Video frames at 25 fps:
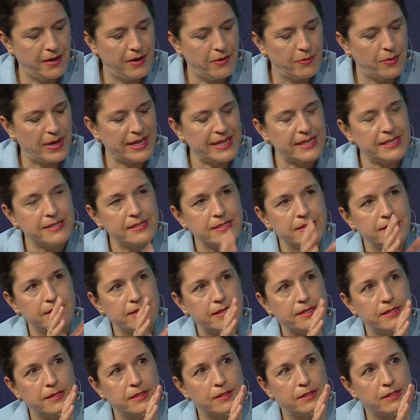Why isn't
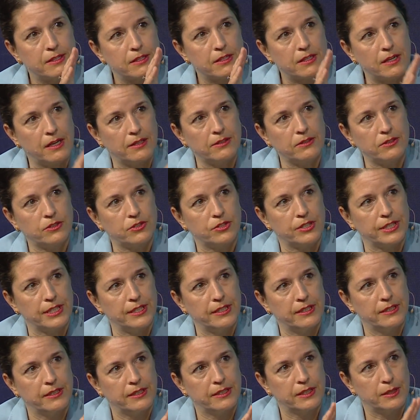the
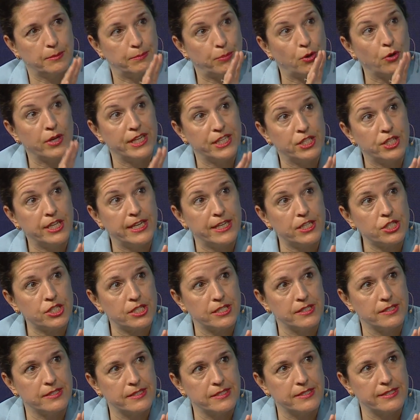country and the
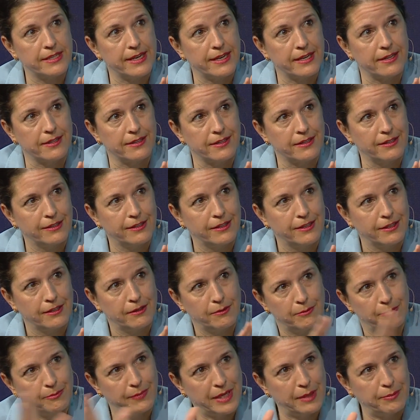politicians there,
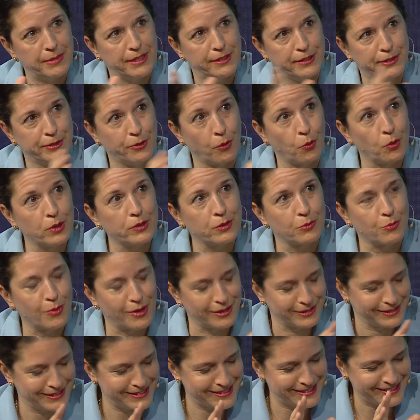maybe the older
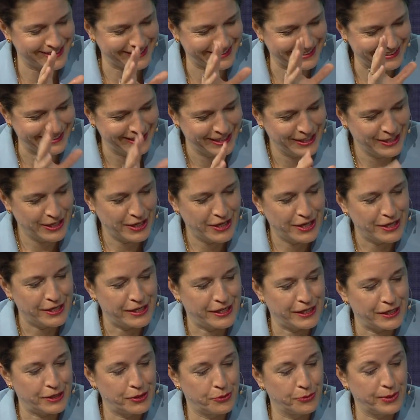ones,
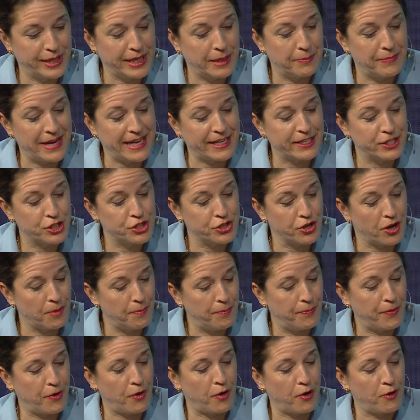doing a better
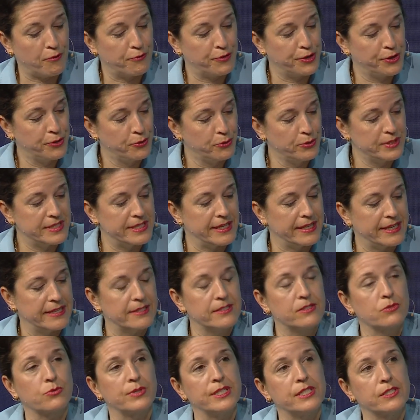job of using
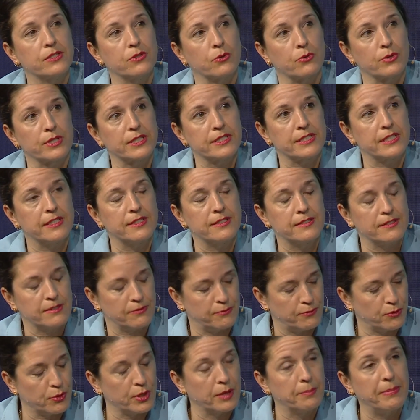its resources
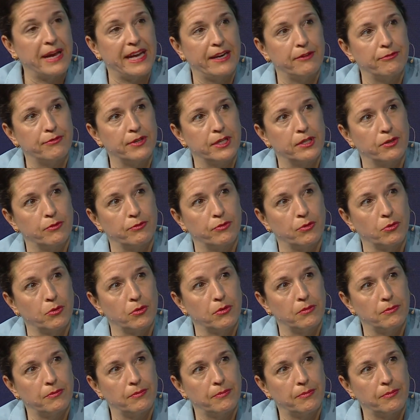for the benefit of all?